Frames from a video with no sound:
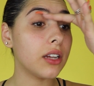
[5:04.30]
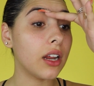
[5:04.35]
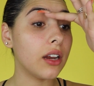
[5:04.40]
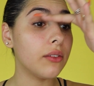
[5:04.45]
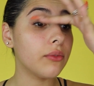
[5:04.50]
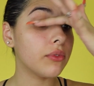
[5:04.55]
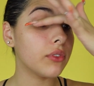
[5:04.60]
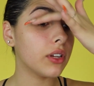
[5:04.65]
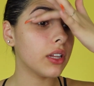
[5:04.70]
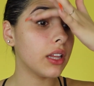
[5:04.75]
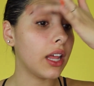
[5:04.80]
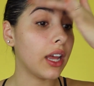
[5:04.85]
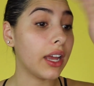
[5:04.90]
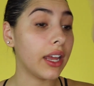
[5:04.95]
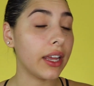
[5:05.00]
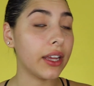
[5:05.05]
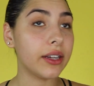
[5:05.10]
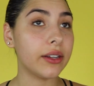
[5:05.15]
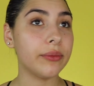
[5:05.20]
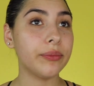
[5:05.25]
done for
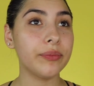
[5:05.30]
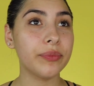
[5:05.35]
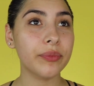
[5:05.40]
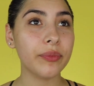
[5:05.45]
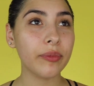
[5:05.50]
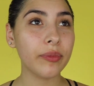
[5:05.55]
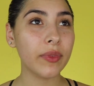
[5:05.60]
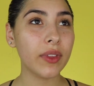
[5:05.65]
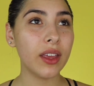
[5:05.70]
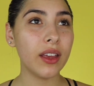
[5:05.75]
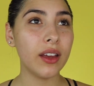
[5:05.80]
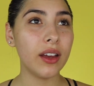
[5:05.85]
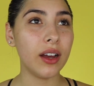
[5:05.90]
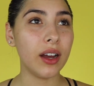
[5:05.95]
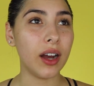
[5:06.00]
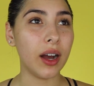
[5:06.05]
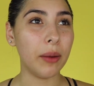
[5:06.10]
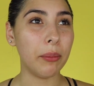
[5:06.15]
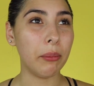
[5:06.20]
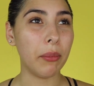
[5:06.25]
like
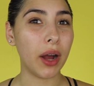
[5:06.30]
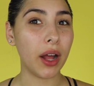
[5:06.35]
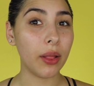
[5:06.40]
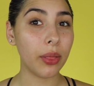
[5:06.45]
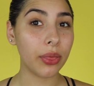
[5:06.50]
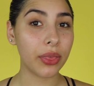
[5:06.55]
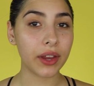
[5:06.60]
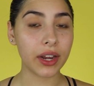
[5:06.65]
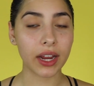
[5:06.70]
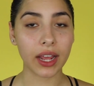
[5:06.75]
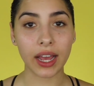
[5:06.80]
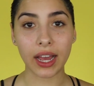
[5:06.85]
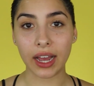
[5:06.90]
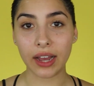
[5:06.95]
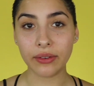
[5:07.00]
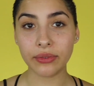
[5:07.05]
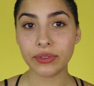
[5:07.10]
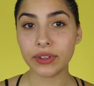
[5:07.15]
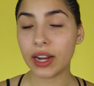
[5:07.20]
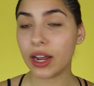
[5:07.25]
a month and a
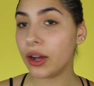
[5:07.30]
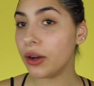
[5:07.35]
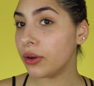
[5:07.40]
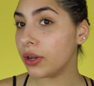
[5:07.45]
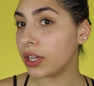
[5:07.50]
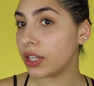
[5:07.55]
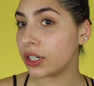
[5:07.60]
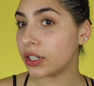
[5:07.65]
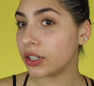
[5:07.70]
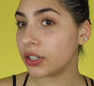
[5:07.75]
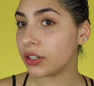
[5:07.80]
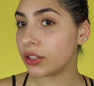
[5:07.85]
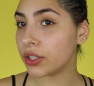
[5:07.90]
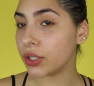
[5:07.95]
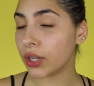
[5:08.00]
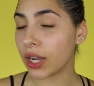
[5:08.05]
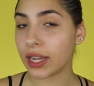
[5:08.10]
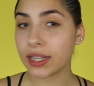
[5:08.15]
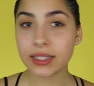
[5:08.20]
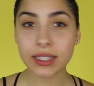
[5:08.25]
half now, and
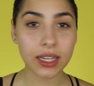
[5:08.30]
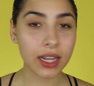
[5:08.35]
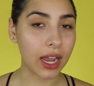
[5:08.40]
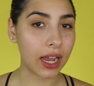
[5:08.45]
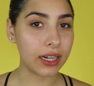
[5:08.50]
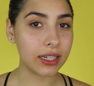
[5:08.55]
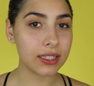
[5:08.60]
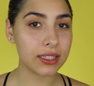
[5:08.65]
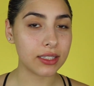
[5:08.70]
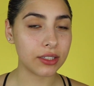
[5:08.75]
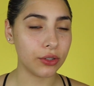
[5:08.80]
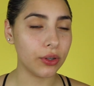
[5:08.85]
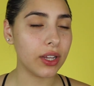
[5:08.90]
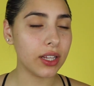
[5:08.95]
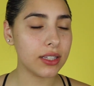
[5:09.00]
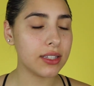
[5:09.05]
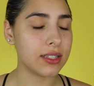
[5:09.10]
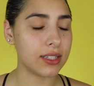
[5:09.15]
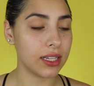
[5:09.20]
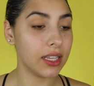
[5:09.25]
you guys can you
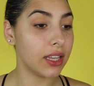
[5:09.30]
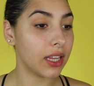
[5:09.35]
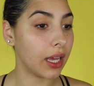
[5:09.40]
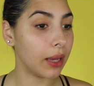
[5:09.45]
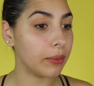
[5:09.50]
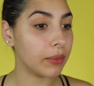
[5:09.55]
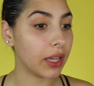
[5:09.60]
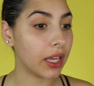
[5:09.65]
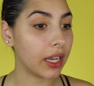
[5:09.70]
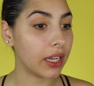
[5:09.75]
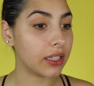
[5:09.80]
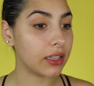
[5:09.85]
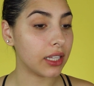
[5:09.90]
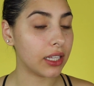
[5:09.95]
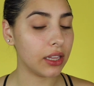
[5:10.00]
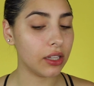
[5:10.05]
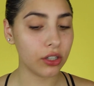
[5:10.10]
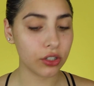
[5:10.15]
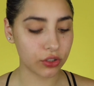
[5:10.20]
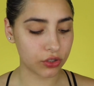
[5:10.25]
can see them. Like,
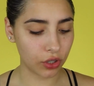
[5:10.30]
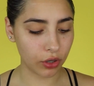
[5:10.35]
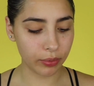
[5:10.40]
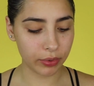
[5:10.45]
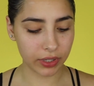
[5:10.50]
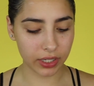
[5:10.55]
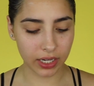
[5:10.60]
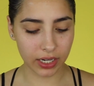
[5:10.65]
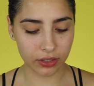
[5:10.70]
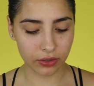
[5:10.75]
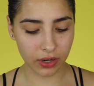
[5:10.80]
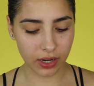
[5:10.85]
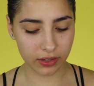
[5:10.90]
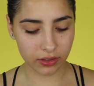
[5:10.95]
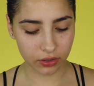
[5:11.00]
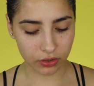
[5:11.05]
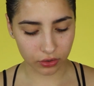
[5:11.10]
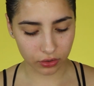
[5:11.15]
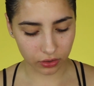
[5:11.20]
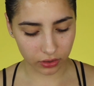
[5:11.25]
they look so pretty. I don't
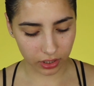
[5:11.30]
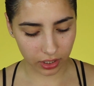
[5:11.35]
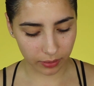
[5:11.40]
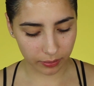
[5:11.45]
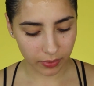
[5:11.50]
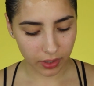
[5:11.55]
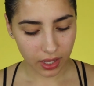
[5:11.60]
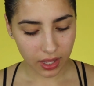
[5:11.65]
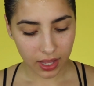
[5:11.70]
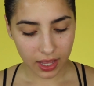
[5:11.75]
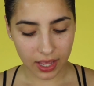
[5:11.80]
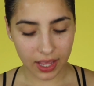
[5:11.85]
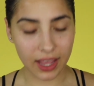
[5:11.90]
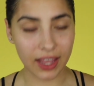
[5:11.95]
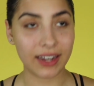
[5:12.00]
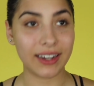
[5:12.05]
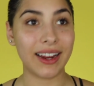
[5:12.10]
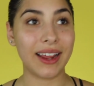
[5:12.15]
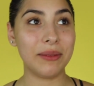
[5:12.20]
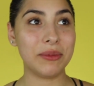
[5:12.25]
have to curl them,
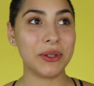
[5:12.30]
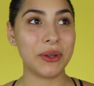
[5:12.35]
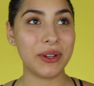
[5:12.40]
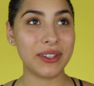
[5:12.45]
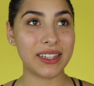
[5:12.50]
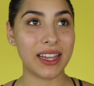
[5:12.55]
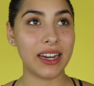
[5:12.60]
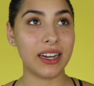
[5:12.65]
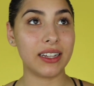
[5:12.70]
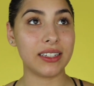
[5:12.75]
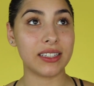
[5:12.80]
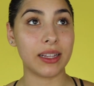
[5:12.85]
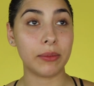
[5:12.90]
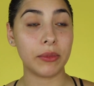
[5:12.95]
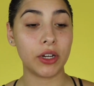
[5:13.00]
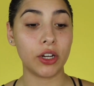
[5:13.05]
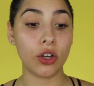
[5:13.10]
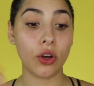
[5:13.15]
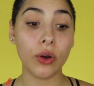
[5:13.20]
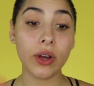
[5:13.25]
and I'm so excited because
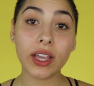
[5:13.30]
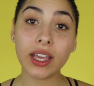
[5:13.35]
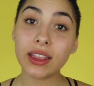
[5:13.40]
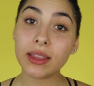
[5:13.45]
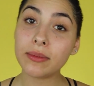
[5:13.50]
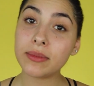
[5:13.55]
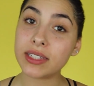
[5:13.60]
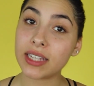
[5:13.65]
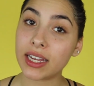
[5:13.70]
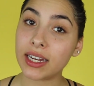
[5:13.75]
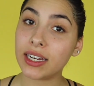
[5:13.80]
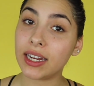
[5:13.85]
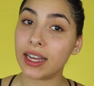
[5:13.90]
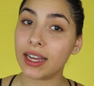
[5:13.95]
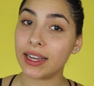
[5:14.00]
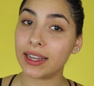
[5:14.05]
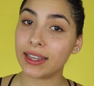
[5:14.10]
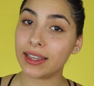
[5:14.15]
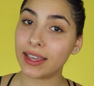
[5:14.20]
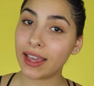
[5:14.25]
I'm gonna go and get them done
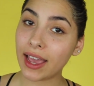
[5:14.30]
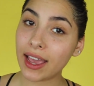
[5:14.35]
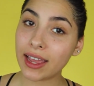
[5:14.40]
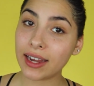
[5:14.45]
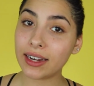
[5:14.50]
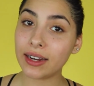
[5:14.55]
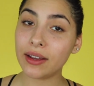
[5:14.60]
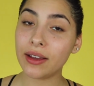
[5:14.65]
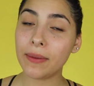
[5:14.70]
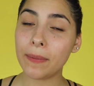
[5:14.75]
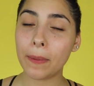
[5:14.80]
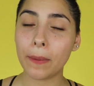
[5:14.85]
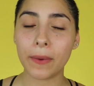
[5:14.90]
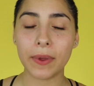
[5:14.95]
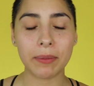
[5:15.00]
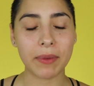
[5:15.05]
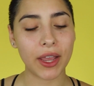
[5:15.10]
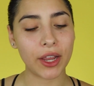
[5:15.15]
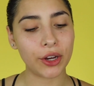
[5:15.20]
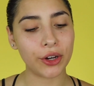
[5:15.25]
again
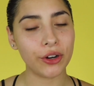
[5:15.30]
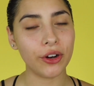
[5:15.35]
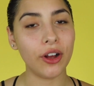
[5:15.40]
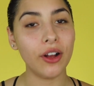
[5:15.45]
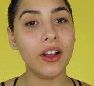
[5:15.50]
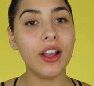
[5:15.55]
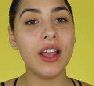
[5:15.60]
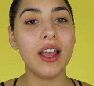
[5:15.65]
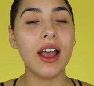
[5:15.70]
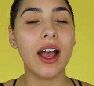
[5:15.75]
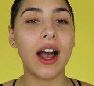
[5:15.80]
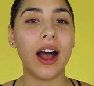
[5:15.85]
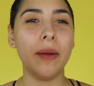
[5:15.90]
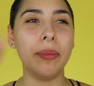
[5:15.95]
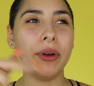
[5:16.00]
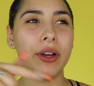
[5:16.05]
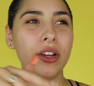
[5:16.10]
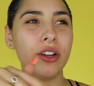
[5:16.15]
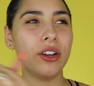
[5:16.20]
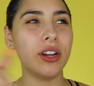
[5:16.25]
with my girl.
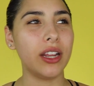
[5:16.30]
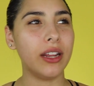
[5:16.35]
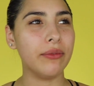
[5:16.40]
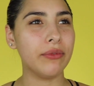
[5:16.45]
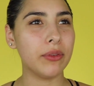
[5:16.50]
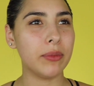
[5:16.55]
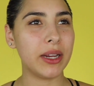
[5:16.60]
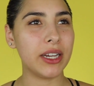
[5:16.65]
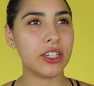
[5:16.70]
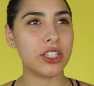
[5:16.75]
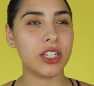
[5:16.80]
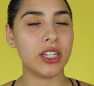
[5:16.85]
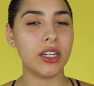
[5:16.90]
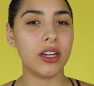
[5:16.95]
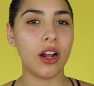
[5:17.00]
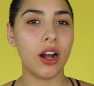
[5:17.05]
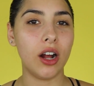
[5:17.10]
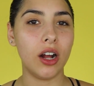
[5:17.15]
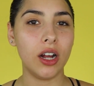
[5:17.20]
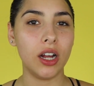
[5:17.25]
I'll put her
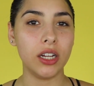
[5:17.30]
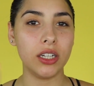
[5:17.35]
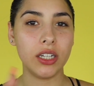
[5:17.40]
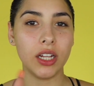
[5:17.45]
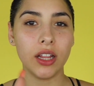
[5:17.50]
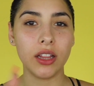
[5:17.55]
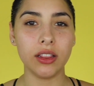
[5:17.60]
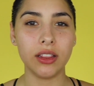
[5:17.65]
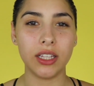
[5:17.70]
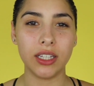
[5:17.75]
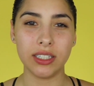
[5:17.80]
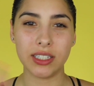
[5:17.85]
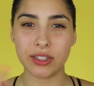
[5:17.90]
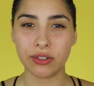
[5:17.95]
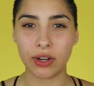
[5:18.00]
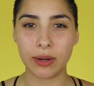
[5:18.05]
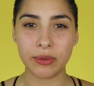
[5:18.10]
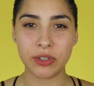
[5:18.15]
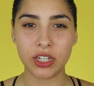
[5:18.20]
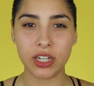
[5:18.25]
information on the
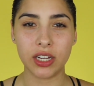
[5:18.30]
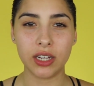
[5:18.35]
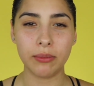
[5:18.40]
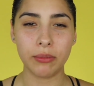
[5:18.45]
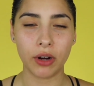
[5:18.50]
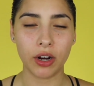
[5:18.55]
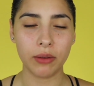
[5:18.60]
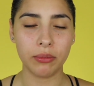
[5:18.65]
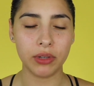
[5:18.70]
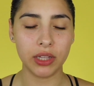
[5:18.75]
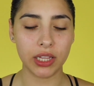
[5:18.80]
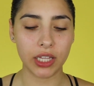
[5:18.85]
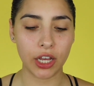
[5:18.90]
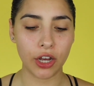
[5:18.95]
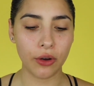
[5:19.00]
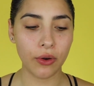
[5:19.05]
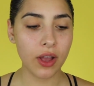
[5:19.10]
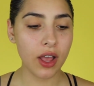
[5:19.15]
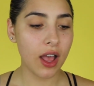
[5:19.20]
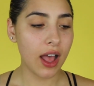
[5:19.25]
description bar
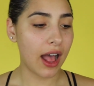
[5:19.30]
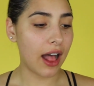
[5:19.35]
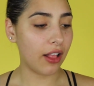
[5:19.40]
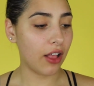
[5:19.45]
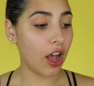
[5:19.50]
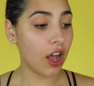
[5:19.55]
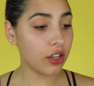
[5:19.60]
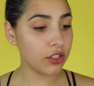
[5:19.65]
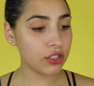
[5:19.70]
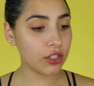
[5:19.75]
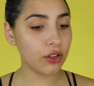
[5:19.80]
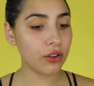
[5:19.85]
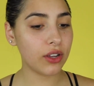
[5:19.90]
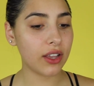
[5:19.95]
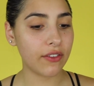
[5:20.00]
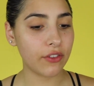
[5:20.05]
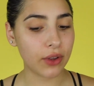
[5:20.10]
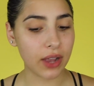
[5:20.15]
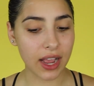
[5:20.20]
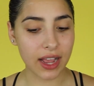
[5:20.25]
below. I'll also
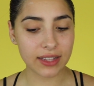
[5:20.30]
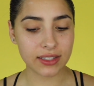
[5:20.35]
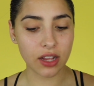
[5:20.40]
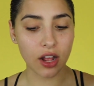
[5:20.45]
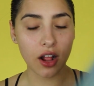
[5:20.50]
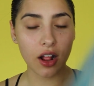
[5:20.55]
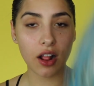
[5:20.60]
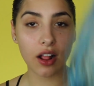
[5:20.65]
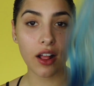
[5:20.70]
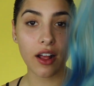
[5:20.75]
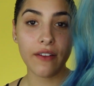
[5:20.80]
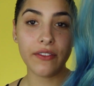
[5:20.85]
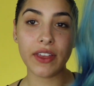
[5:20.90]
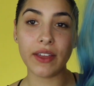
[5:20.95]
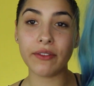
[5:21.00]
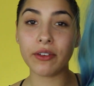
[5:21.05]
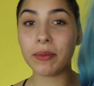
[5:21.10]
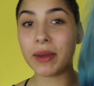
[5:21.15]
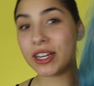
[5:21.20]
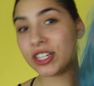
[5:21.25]
give you guys all of
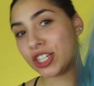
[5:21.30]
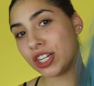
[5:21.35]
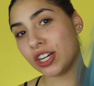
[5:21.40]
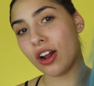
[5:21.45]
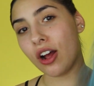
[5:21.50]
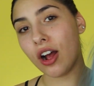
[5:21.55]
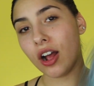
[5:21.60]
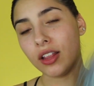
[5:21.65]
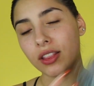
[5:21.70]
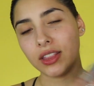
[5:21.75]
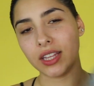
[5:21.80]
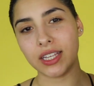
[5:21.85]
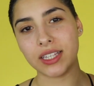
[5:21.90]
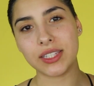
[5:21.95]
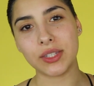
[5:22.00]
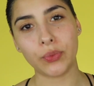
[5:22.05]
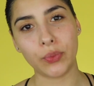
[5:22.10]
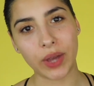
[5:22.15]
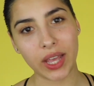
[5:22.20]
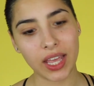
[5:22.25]
the information on
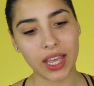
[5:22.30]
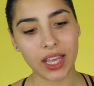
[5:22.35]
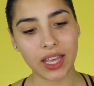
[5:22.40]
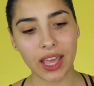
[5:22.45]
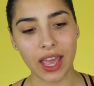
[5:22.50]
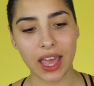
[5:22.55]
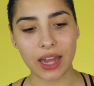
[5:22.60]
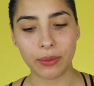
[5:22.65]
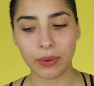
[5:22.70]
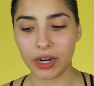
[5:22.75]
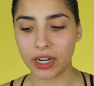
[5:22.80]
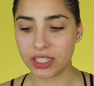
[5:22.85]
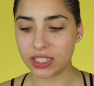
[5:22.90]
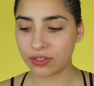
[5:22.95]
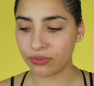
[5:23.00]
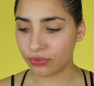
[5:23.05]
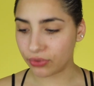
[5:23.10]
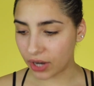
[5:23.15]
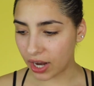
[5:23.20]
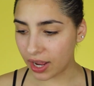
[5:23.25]
this wig and where
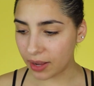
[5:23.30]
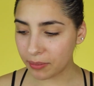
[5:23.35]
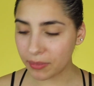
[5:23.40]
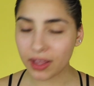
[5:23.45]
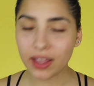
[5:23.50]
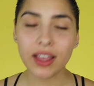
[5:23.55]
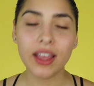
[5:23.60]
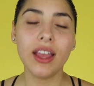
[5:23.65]
it's from.